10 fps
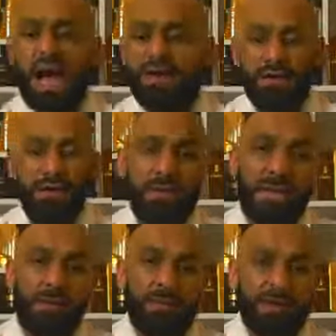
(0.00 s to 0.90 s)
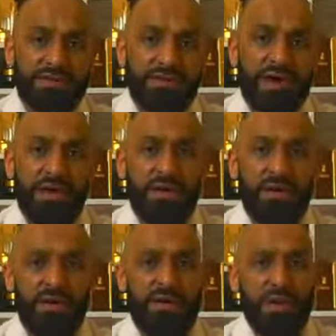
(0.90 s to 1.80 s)
I don't get a blast of
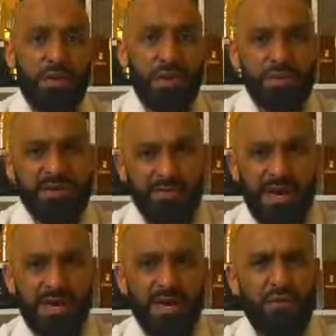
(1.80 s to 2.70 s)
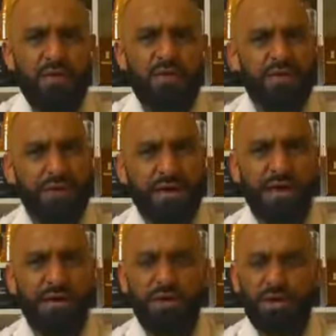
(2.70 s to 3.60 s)
alcohol. And when you smell it, when you
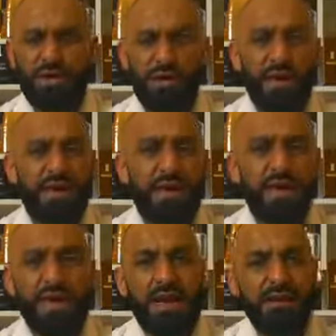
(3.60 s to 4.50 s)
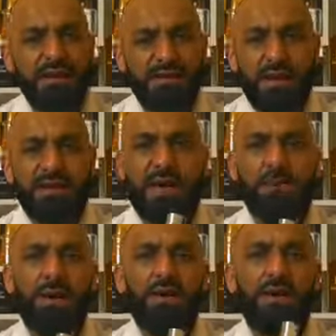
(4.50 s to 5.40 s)
spray it, when you wear it, there's nothing about